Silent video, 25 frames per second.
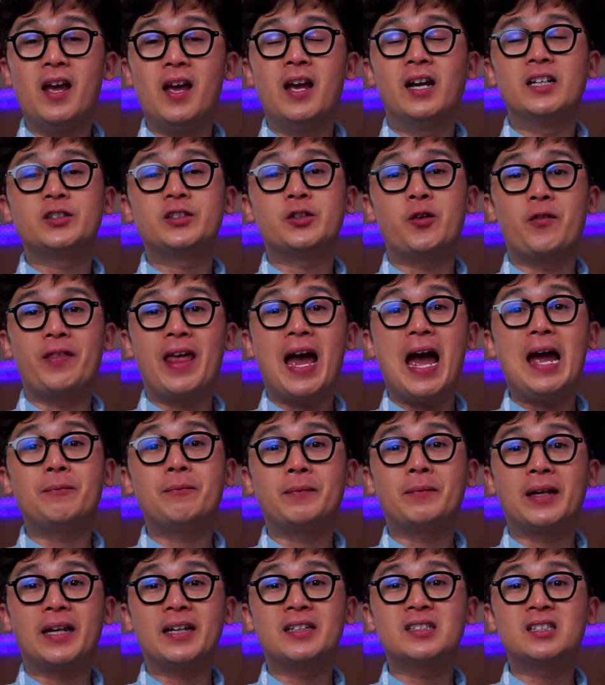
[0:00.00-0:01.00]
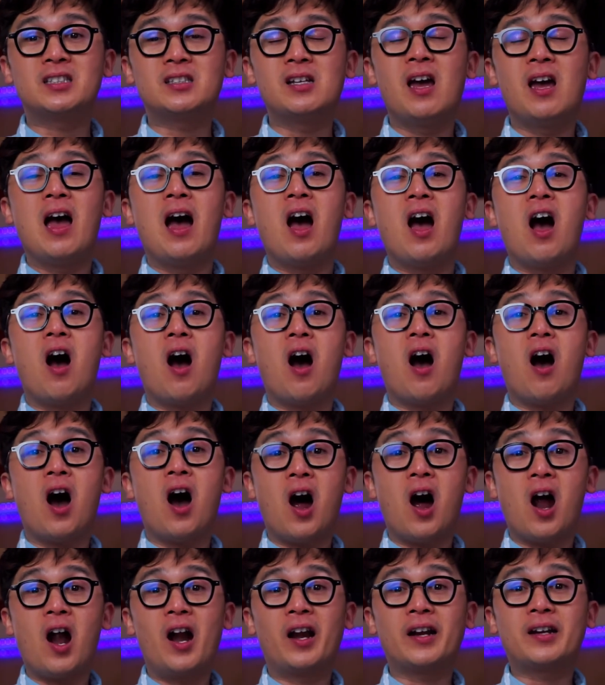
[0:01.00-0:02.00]
So that means
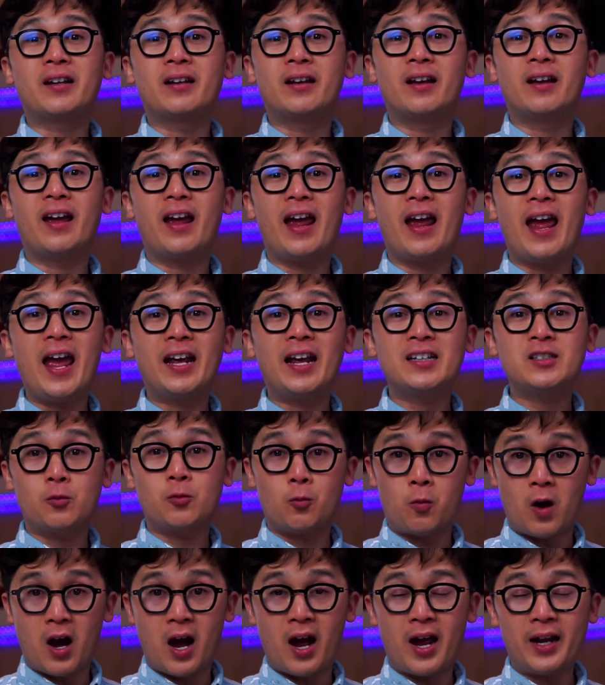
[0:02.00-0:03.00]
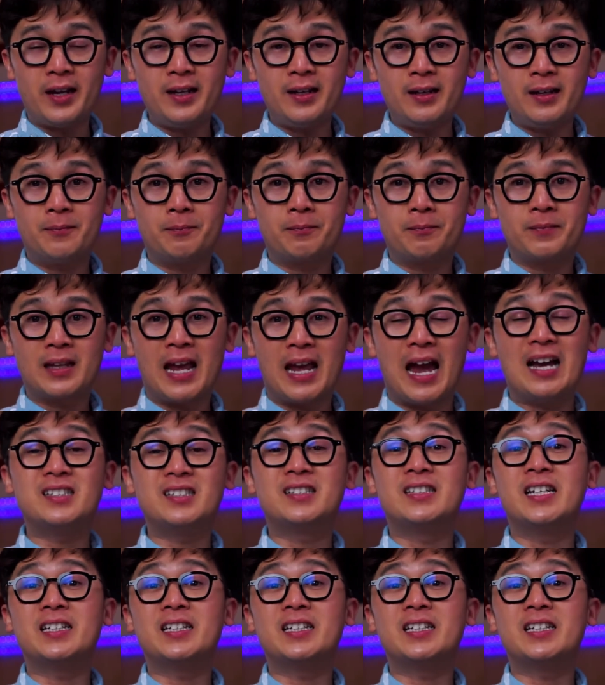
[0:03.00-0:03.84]
arc XY has the